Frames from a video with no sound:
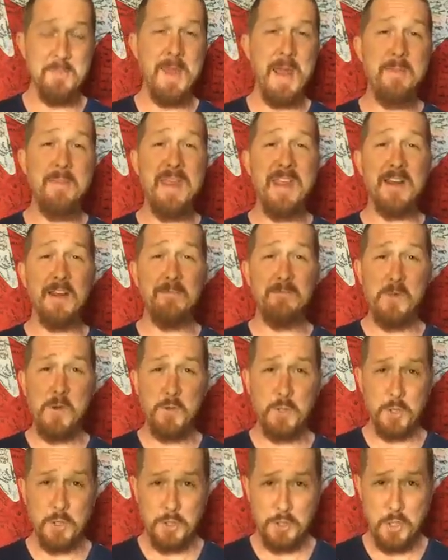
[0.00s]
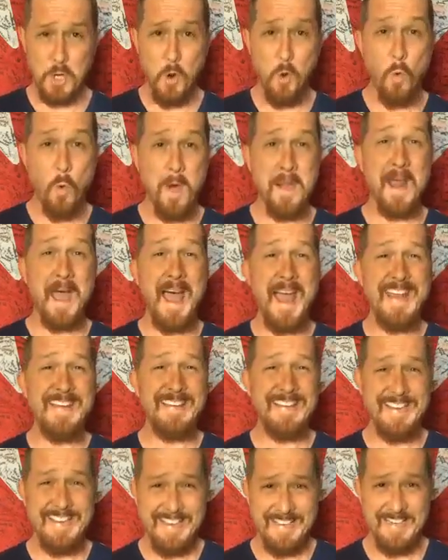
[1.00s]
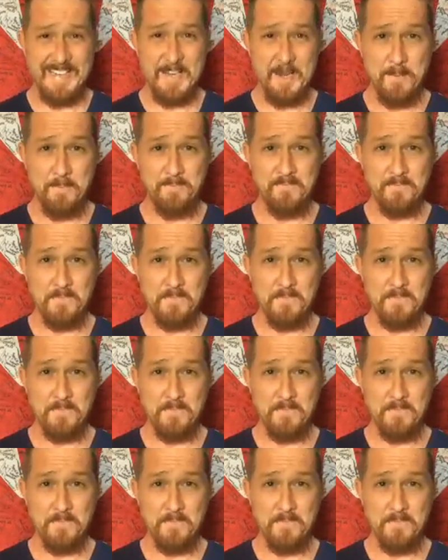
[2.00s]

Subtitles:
Maybe in a future show, what I did,